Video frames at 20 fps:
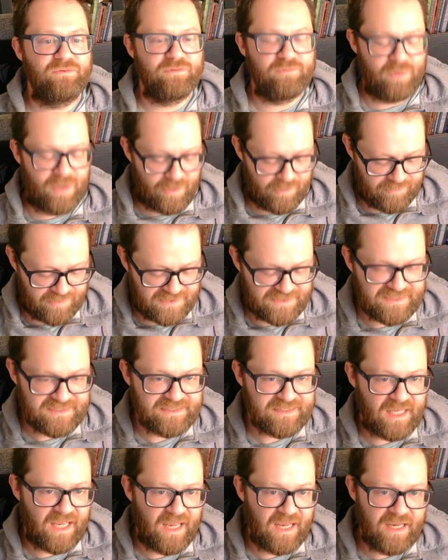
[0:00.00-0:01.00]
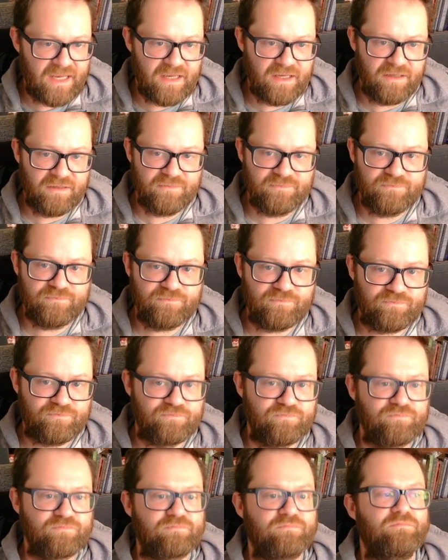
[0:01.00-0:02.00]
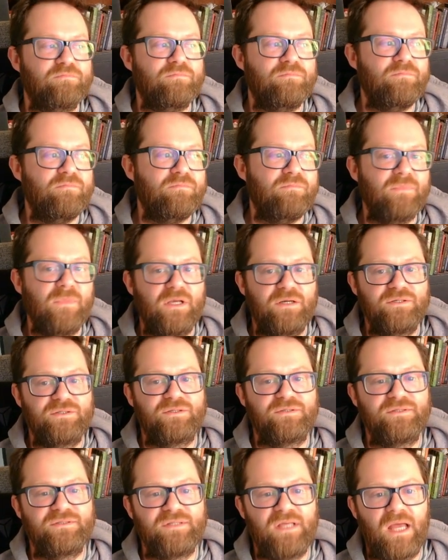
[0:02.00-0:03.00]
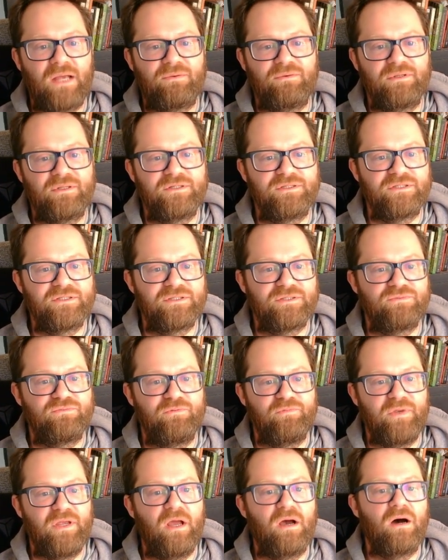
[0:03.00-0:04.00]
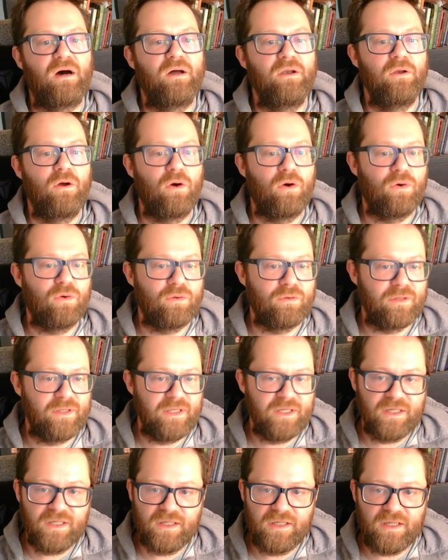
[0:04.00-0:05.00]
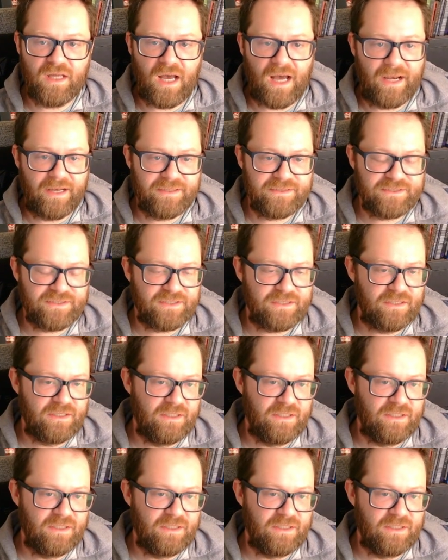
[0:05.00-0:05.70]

would probably be say. So sacrilegious would be unholy. Got it.